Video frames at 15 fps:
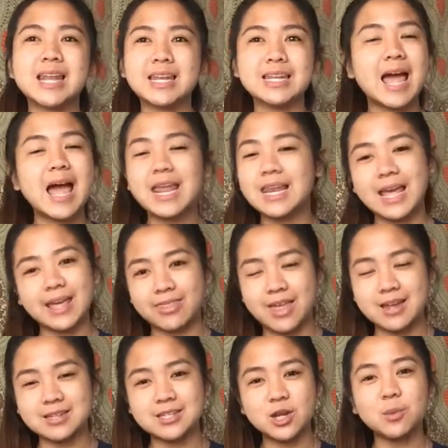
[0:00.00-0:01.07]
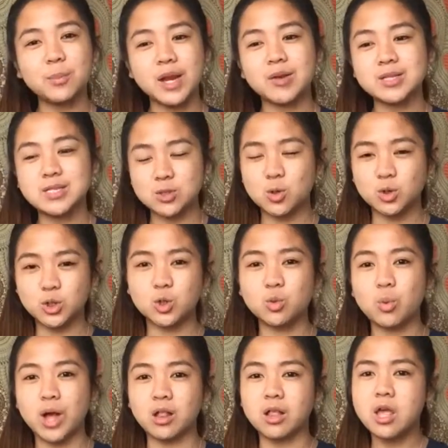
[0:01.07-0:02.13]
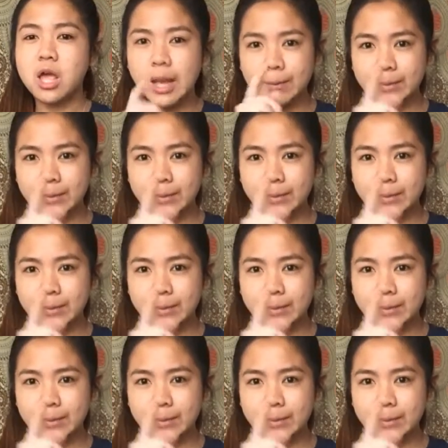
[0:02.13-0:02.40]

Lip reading: and I like that. Your parents taught you well.